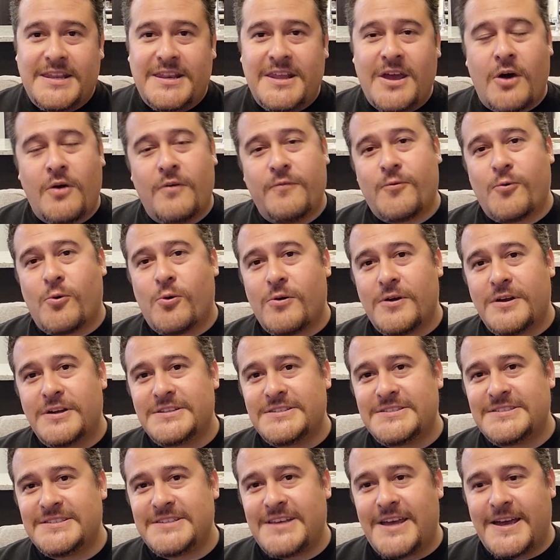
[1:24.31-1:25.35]
Now, of
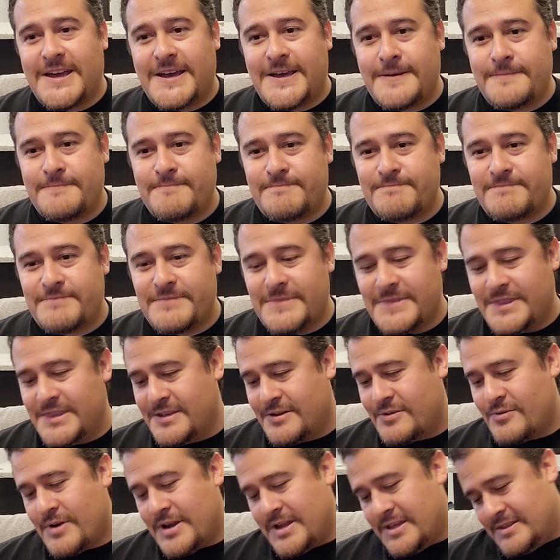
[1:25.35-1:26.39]
course, um, the